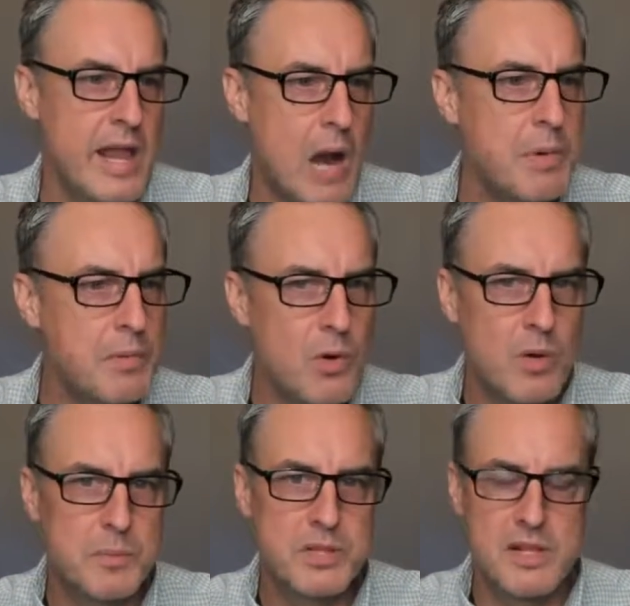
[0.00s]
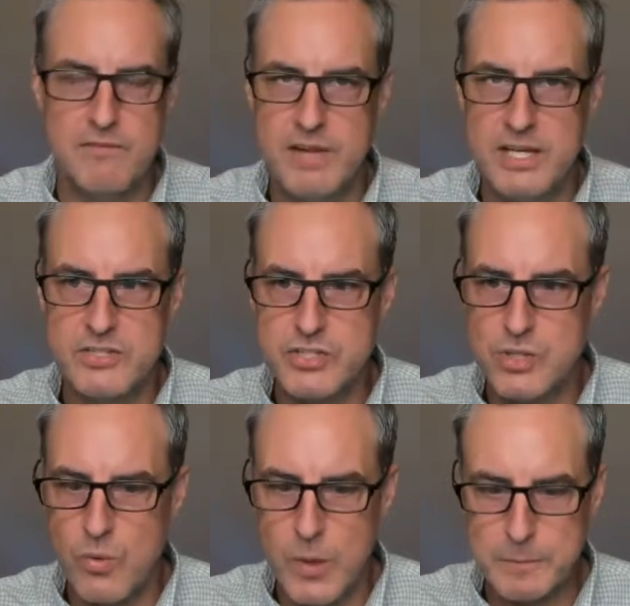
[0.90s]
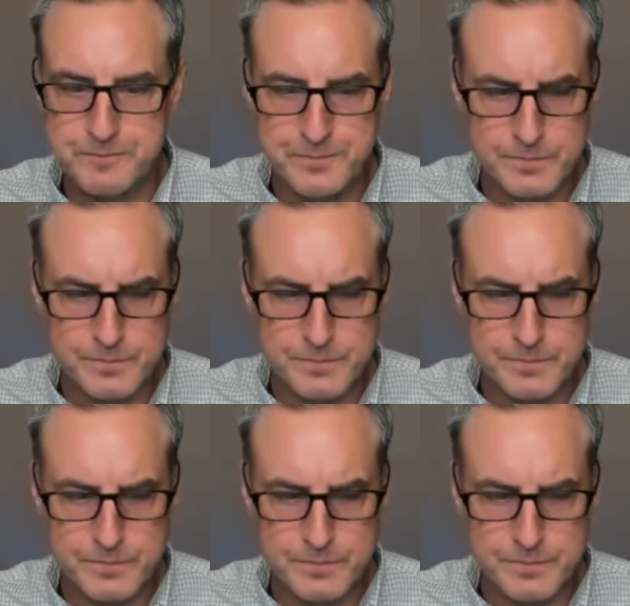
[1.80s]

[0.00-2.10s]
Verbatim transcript: and i remember going up to the convenience store